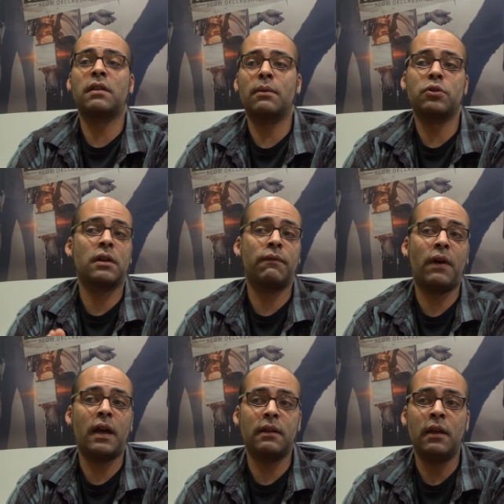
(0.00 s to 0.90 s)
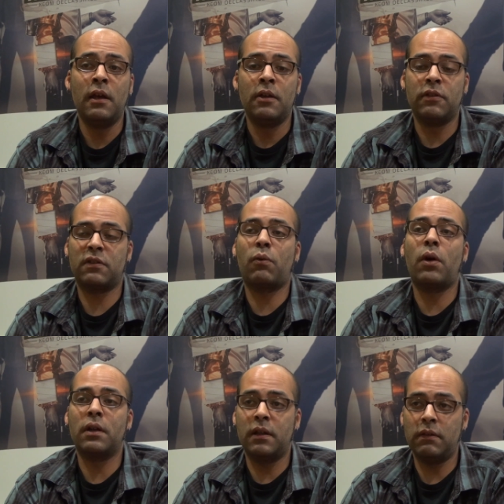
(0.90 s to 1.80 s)
time trying to find this
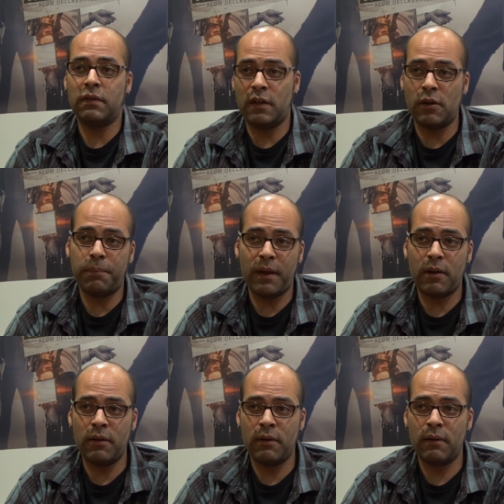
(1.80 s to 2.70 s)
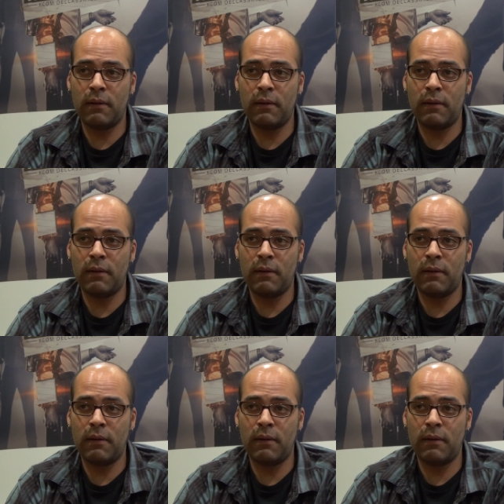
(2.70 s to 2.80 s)
quality single player